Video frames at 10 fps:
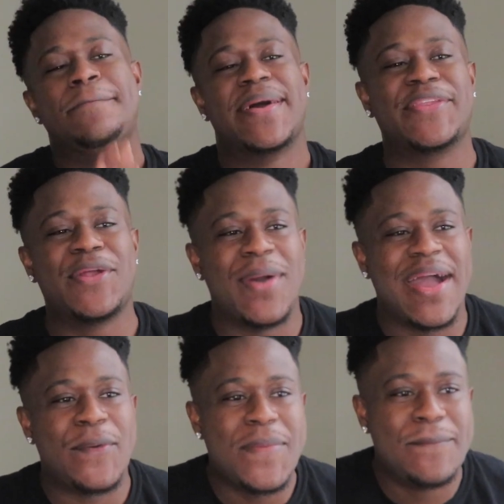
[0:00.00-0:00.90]
But you know
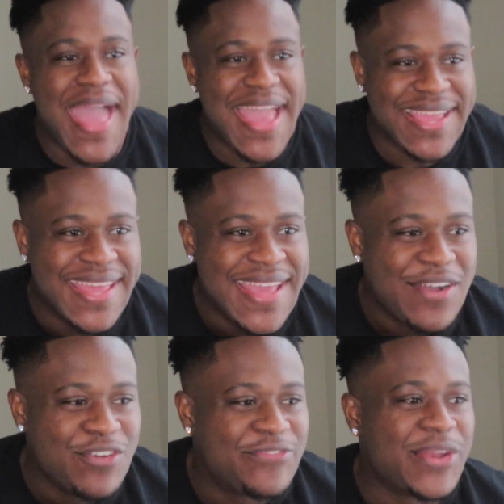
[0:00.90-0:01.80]
what? We're back.
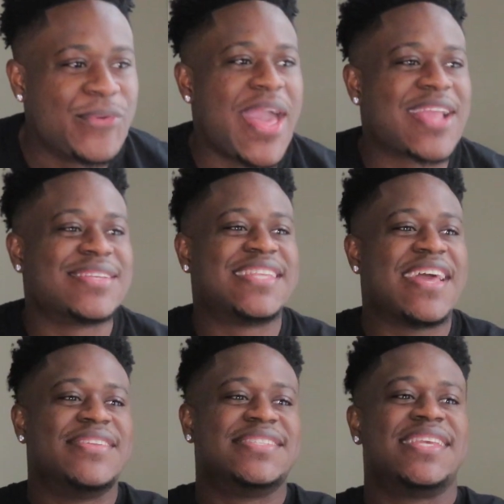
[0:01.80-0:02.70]
We finna react to
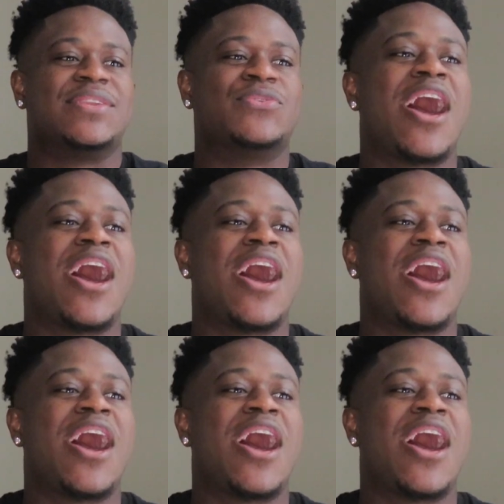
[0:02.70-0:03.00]
17,